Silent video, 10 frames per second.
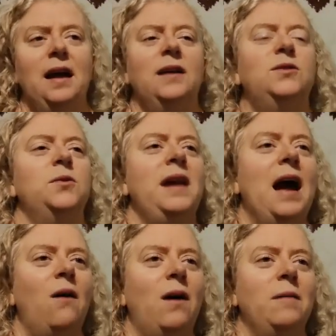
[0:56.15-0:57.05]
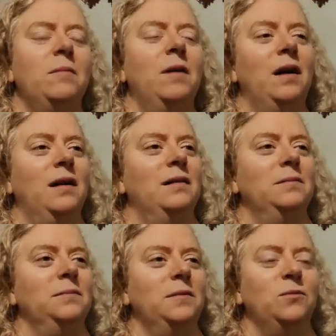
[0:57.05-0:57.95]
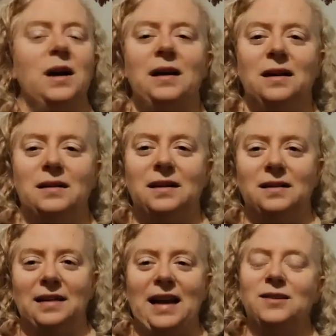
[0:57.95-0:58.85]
and so now I'm um, running a little late.